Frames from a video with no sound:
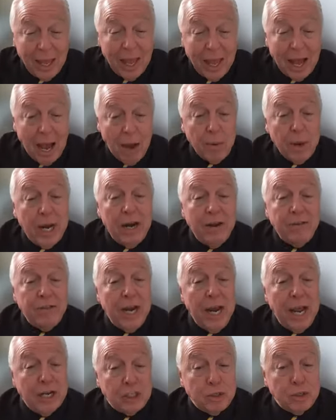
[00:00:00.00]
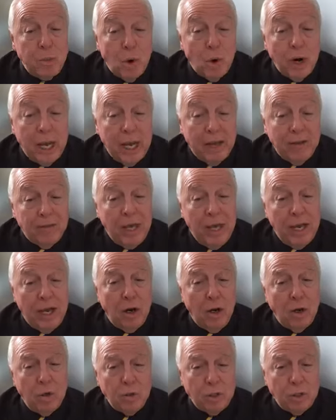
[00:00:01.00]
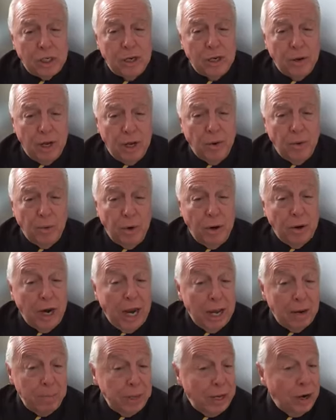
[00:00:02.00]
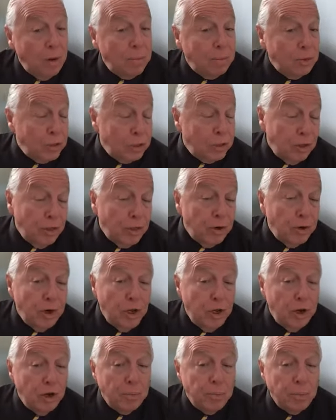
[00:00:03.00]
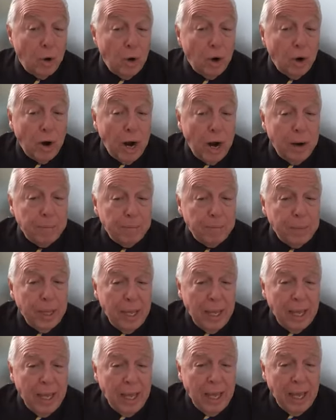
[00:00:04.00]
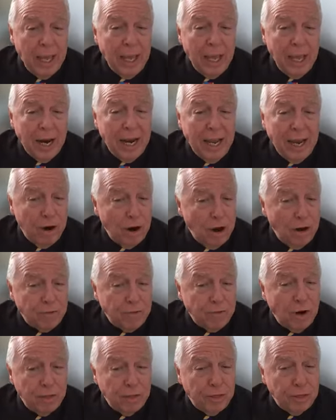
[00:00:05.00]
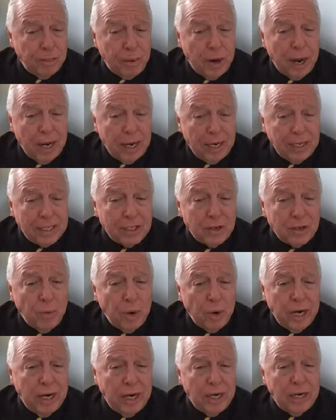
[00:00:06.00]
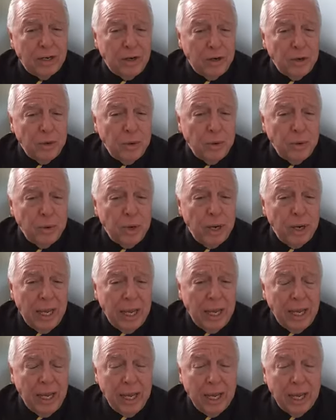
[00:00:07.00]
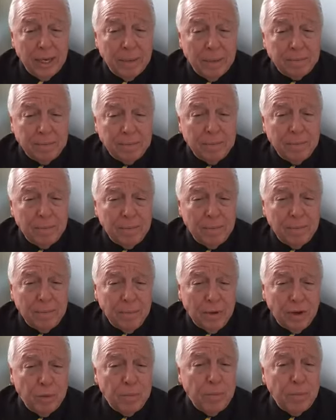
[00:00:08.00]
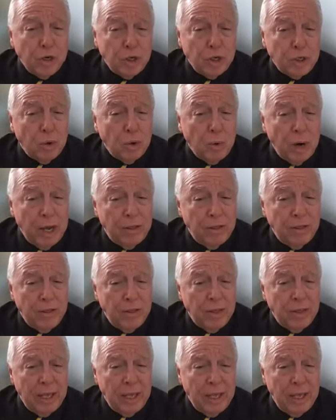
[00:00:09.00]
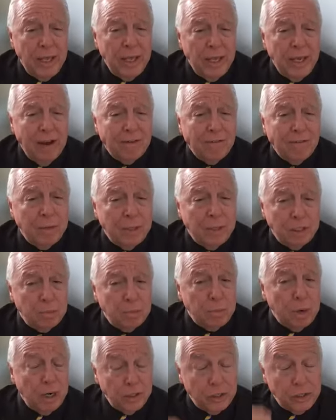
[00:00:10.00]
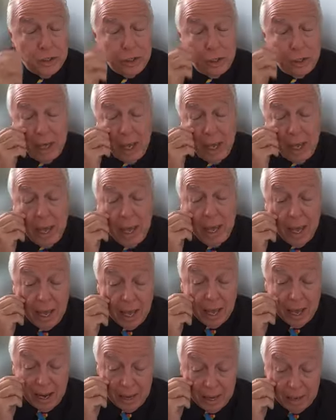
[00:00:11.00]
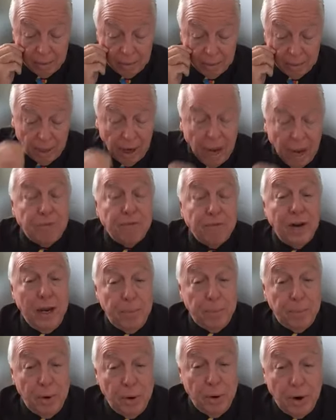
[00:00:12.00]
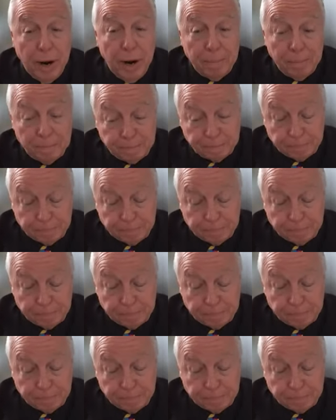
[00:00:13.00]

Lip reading: I went in the next morning and they closed what had been almost a 30-year program, laid off all the pilots, and went to a commercial rather than the government sponsored life flight program.